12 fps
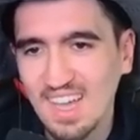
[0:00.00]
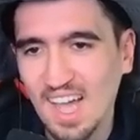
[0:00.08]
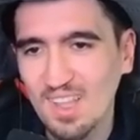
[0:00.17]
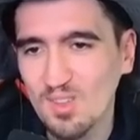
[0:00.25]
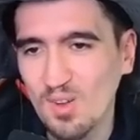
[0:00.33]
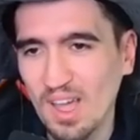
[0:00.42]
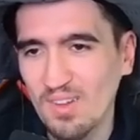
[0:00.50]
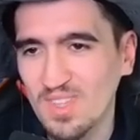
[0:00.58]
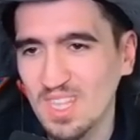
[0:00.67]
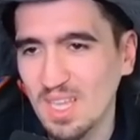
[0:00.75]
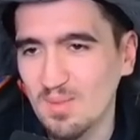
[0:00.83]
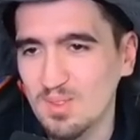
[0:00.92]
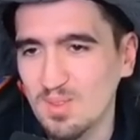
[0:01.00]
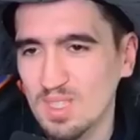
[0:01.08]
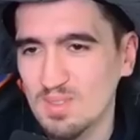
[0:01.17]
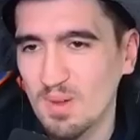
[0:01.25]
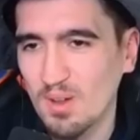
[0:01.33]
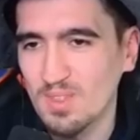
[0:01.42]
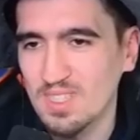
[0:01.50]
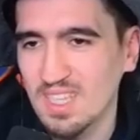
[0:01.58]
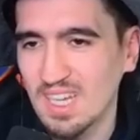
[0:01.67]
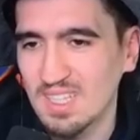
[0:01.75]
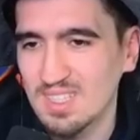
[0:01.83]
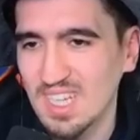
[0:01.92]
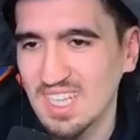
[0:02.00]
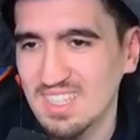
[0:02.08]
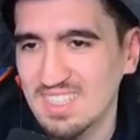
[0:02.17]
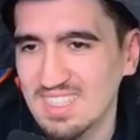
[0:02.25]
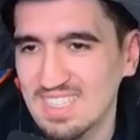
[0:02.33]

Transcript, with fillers: I don't have the damage to dismount this guy, chat.